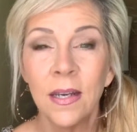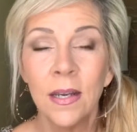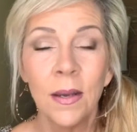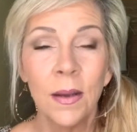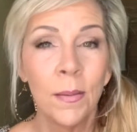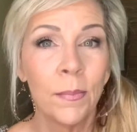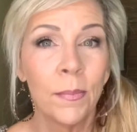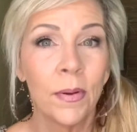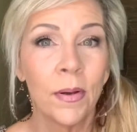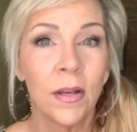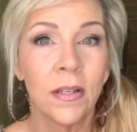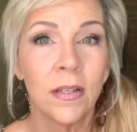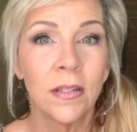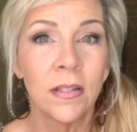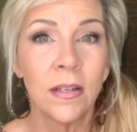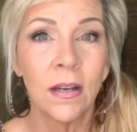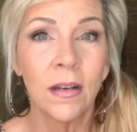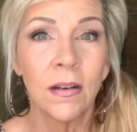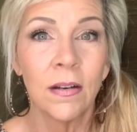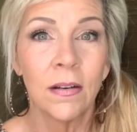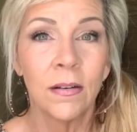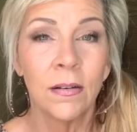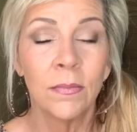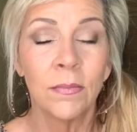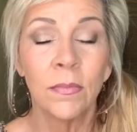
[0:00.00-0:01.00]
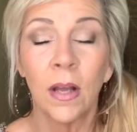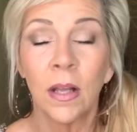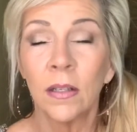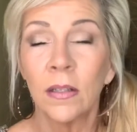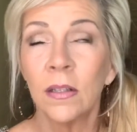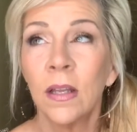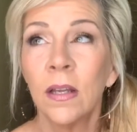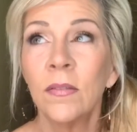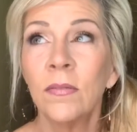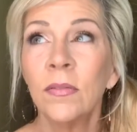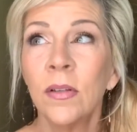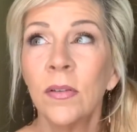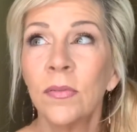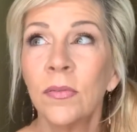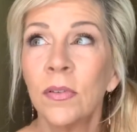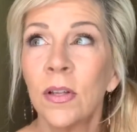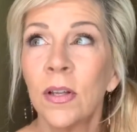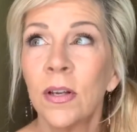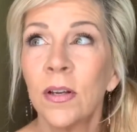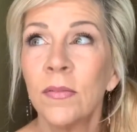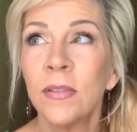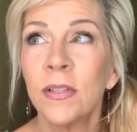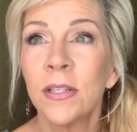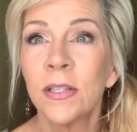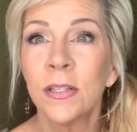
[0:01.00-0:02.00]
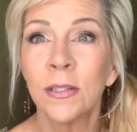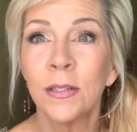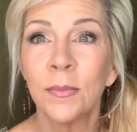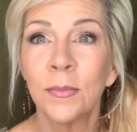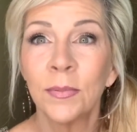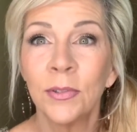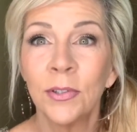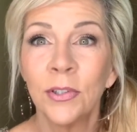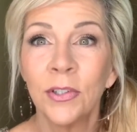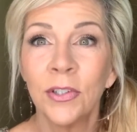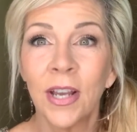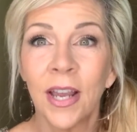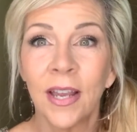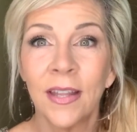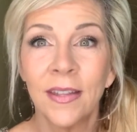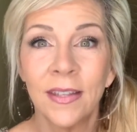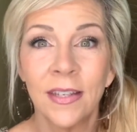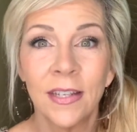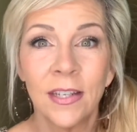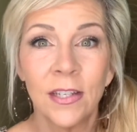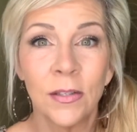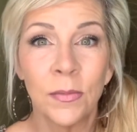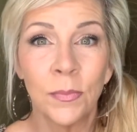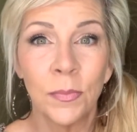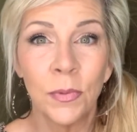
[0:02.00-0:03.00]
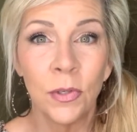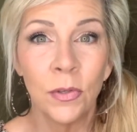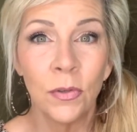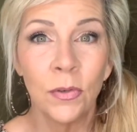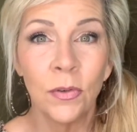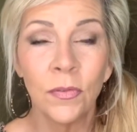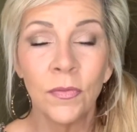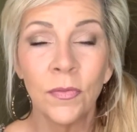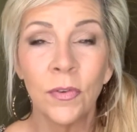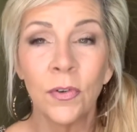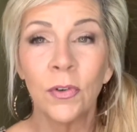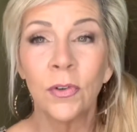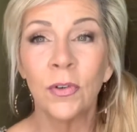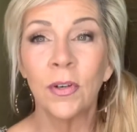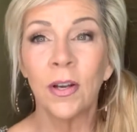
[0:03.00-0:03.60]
But I love this lip look. I think it's beautiful. I